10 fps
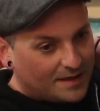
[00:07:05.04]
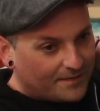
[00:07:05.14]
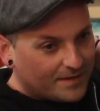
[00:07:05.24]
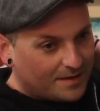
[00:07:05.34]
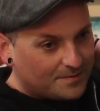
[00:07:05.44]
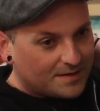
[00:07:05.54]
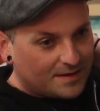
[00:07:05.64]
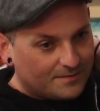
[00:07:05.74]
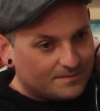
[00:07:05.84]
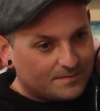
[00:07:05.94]
Free Comic Day
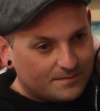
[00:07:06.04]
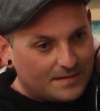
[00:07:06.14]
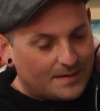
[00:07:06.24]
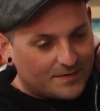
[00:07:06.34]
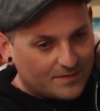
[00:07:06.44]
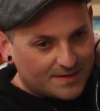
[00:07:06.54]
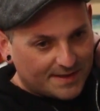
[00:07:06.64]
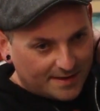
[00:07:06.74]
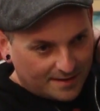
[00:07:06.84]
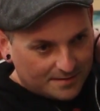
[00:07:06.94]
happens once a
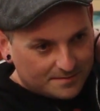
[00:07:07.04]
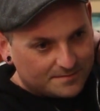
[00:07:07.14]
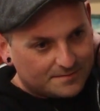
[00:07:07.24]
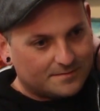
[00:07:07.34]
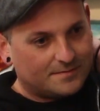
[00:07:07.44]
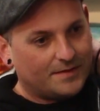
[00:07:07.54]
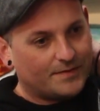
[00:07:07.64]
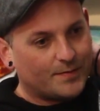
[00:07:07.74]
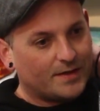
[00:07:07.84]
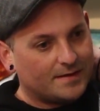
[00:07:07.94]
year. It was
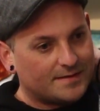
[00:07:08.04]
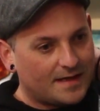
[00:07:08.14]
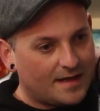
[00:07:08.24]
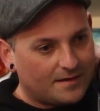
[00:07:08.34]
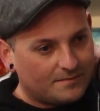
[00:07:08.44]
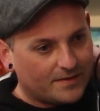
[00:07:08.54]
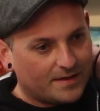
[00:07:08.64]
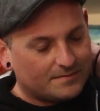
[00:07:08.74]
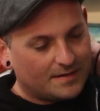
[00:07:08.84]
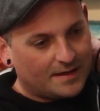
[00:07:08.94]
pretty insane.
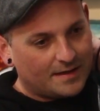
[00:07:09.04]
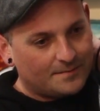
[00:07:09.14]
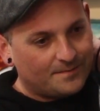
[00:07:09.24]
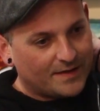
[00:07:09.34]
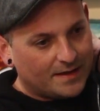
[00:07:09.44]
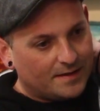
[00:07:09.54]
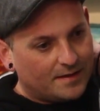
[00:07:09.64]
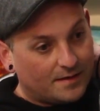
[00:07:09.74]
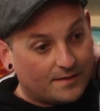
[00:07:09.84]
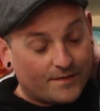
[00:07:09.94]

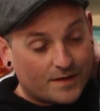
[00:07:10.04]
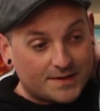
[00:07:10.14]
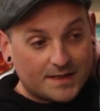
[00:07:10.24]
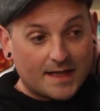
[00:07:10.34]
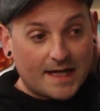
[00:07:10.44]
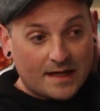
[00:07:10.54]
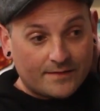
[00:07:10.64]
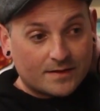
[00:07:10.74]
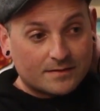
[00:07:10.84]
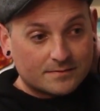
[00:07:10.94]
It's the first year
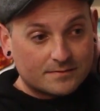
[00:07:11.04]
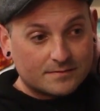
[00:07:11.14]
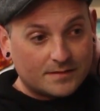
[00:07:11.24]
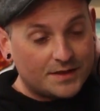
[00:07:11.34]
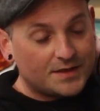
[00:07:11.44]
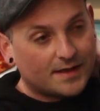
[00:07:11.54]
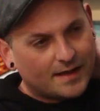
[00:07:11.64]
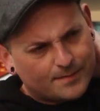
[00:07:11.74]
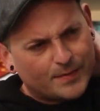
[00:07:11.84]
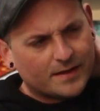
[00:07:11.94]
ever. Each year it
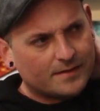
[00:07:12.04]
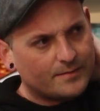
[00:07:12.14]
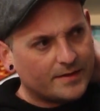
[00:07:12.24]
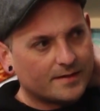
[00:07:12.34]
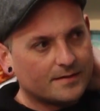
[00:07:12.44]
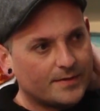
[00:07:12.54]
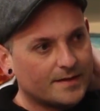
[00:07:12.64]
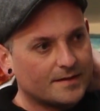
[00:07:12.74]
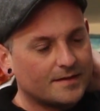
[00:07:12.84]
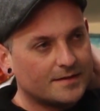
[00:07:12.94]
gets bigger and bigger and
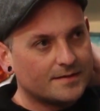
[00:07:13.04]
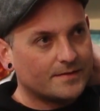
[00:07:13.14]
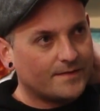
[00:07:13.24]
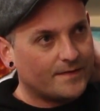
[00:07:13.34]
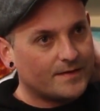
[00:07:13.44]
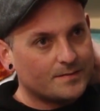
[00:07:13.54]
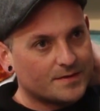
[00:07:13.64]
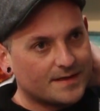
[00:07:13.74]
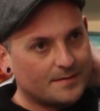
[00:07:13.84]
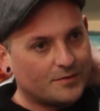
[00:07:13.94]
bigger, and this year was
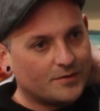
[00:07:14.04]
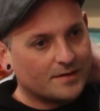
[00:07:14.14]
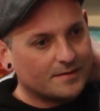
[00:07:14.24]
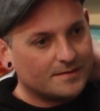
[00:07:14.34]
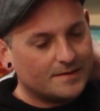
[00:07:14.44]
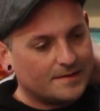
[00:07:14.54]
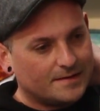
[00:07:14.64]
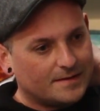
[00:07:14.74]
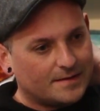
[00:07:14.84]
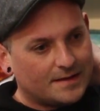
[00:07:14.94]
15% more
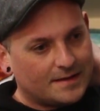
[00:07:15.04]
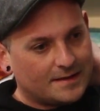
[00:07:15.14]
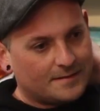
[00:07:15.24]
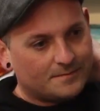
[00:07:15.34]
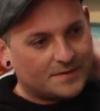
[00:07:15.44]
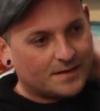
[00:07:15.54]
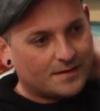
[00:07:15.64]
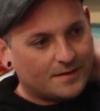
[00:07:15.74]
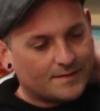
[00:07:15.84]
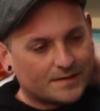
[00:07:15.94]

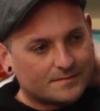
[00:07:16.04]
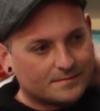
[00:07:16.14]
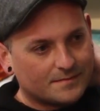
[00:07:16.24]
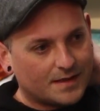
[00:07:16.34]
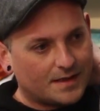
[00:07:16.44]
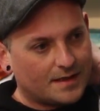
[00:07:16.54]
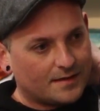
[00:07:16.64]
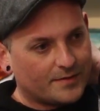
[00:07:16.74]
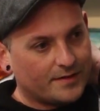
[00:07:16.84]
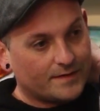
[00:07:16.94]
turnover than the
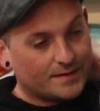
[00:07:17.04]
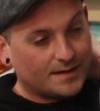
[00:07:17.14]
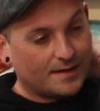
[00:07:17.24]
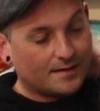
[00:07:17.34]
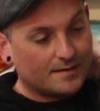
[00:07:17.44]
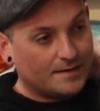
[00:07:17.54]
previous year.